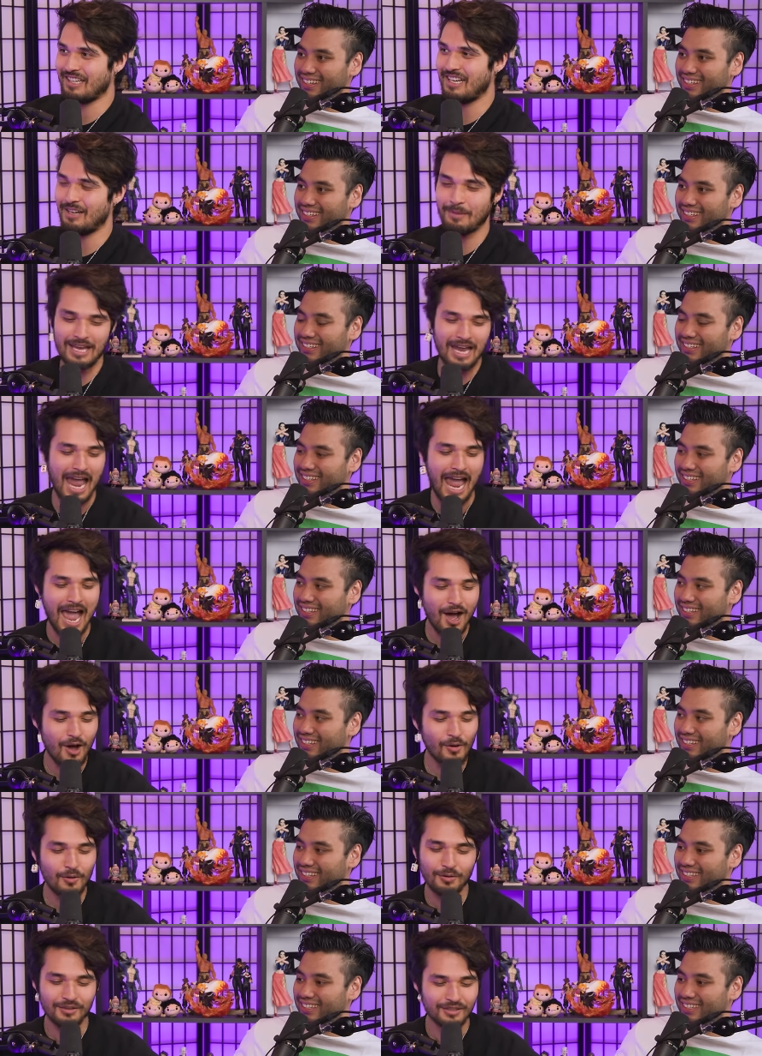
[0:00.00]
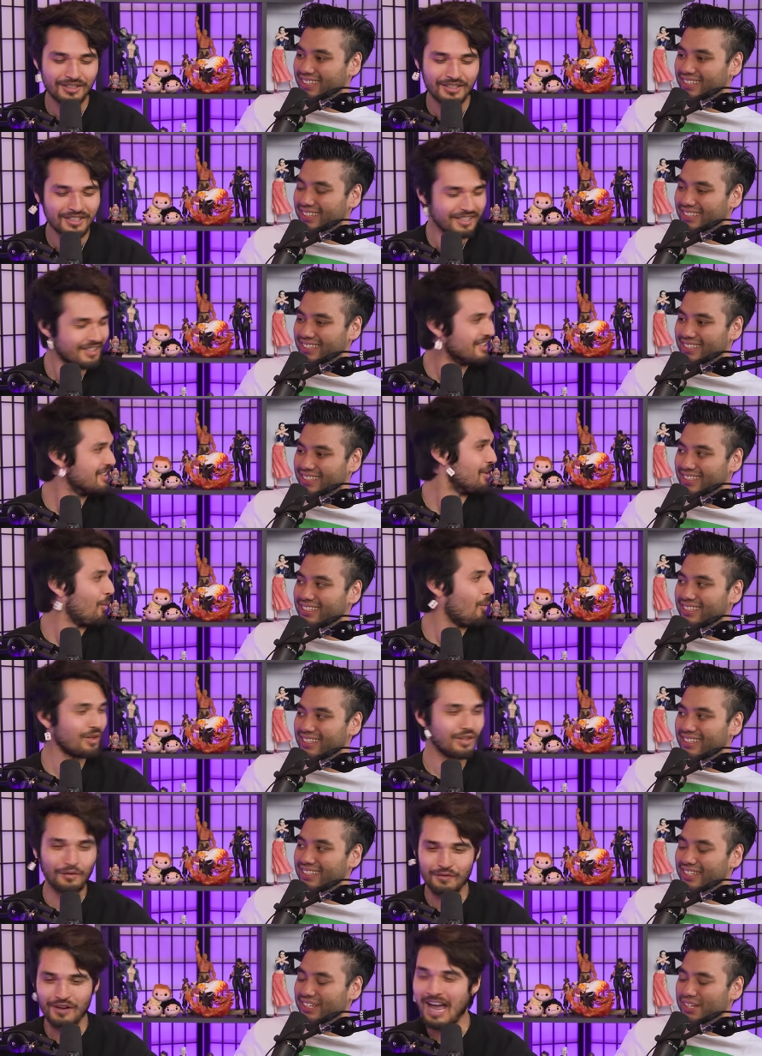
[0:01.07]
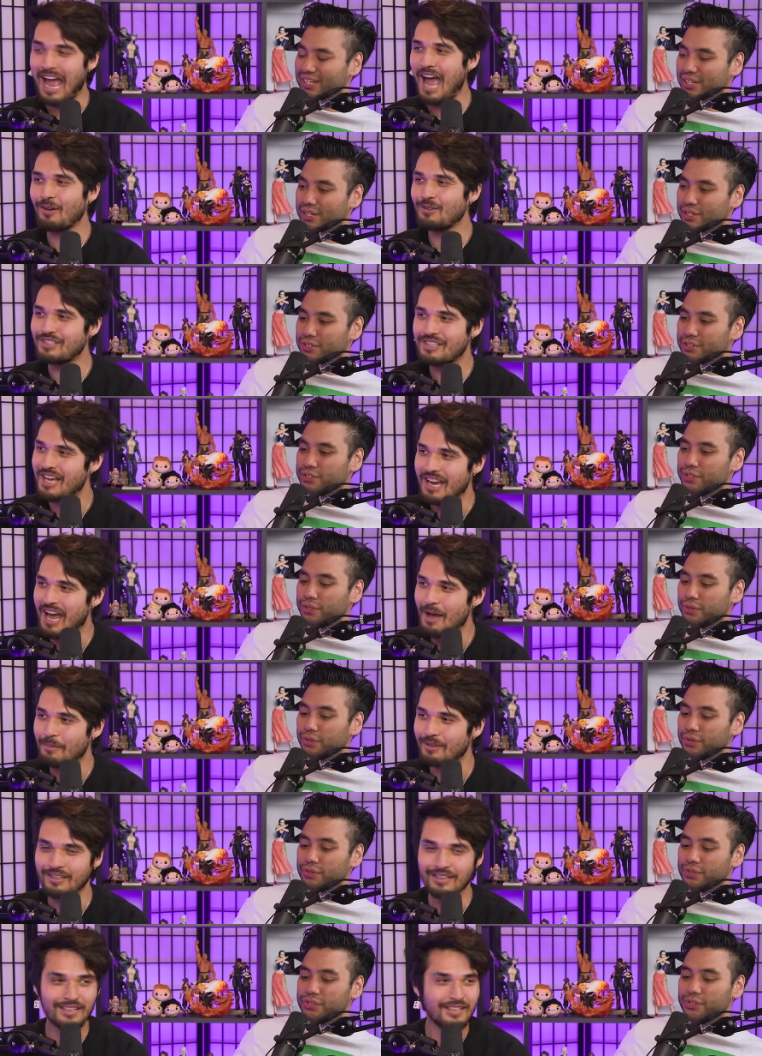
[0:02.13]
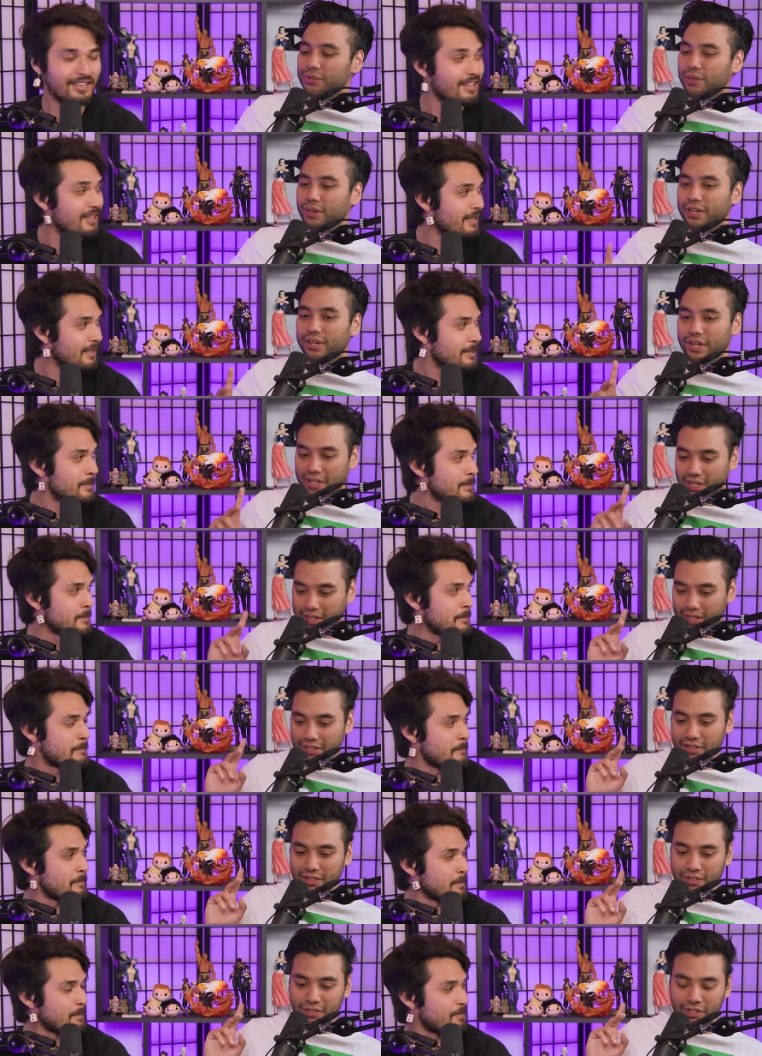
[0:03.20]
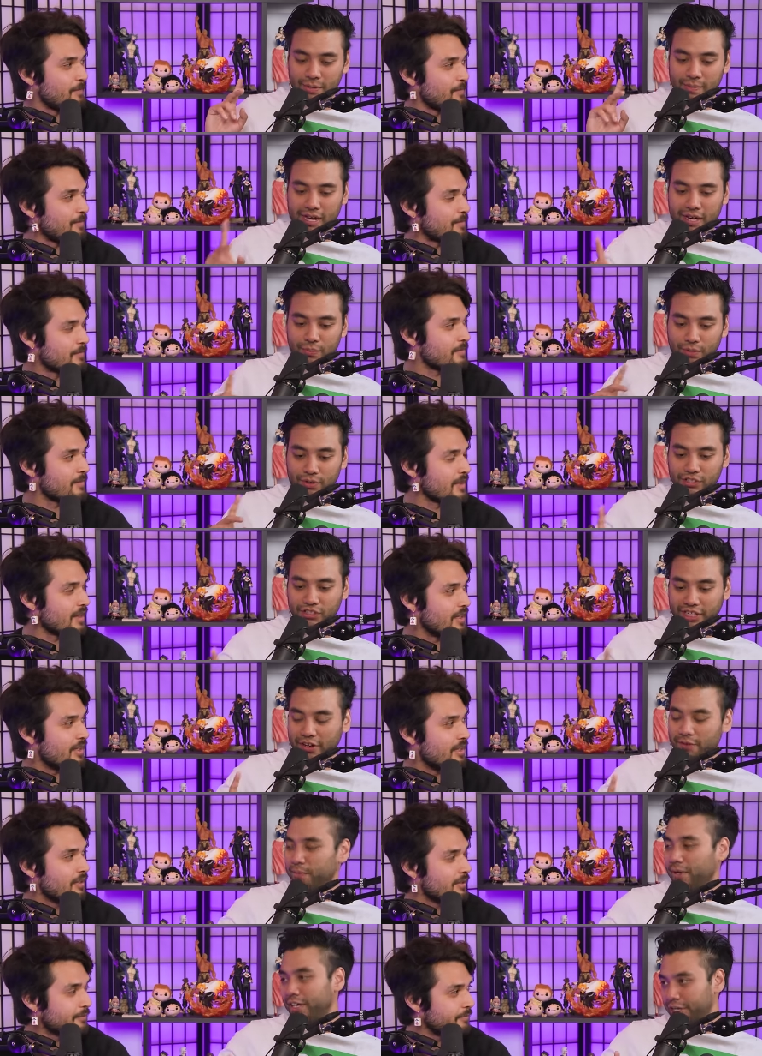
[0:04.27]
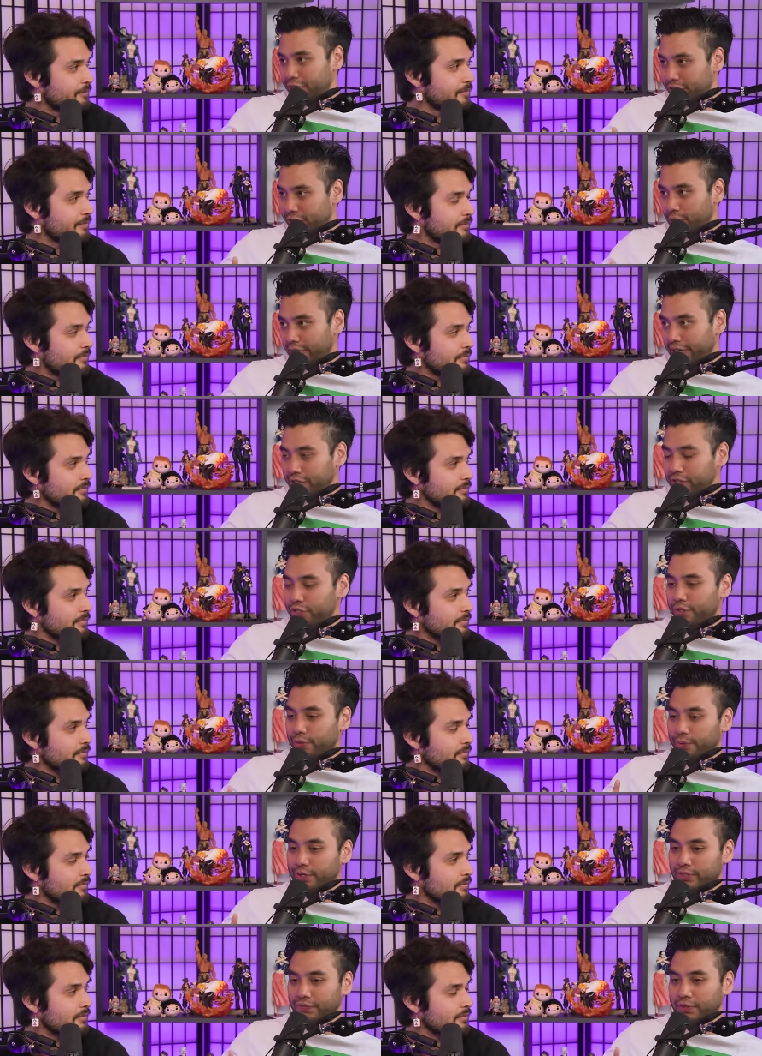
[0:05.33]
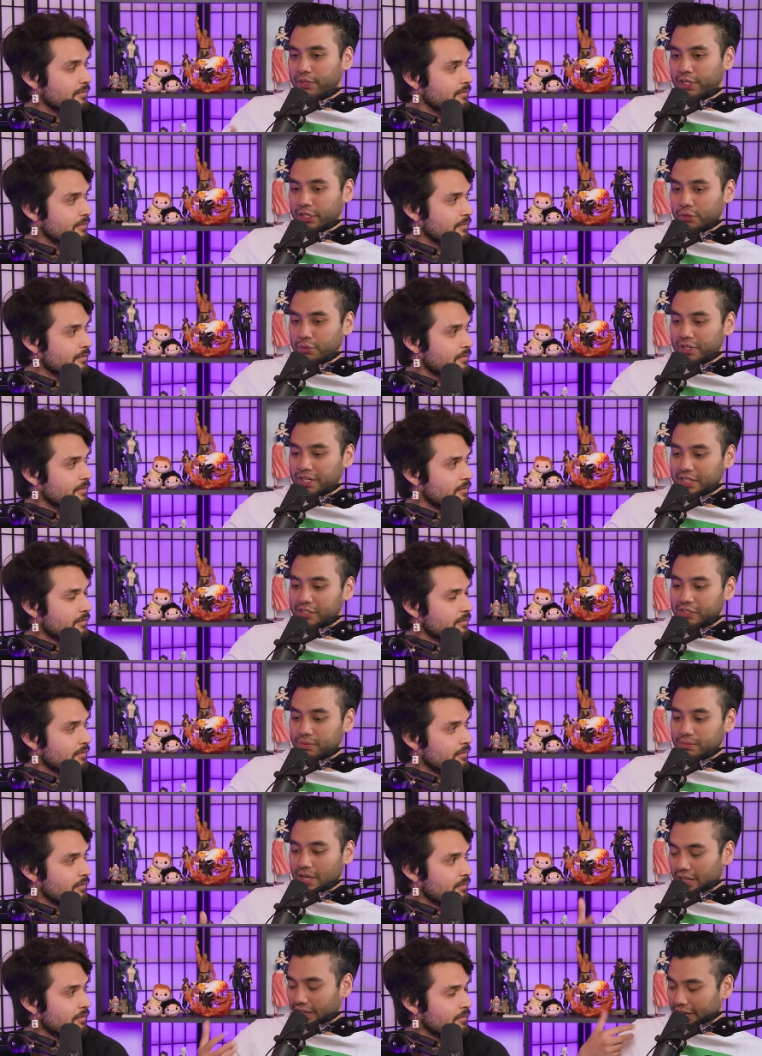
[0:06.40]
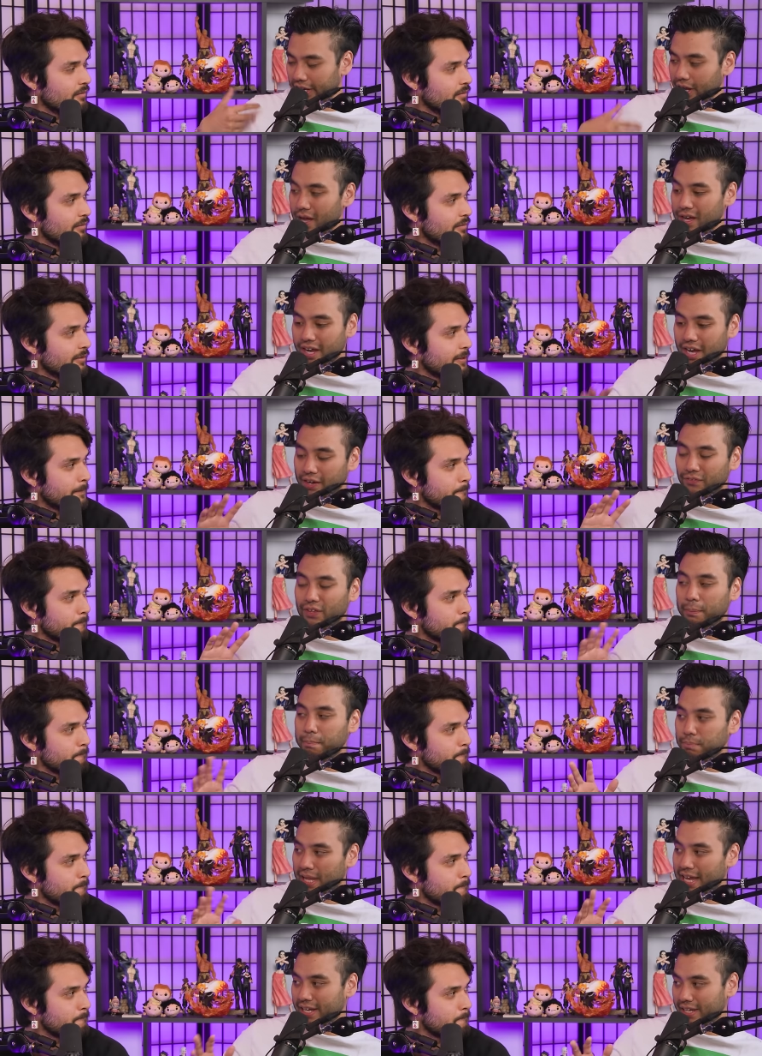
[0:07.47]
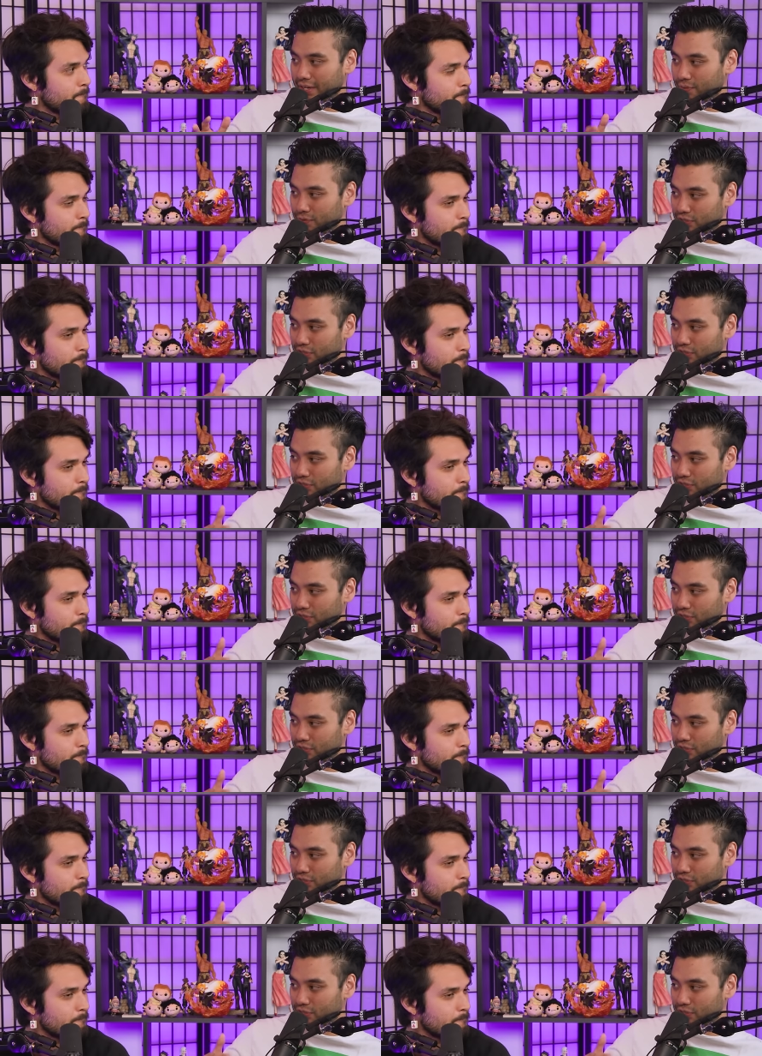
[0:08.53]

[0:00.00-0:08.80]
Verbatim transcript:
Speaker 1: And I'm like, how? What the fuck? Yeah, how did that do you, happen? Do
Speaker 2: you okay? No matter what state of mind you're in, do you always feel like you need like a kind of like blanket or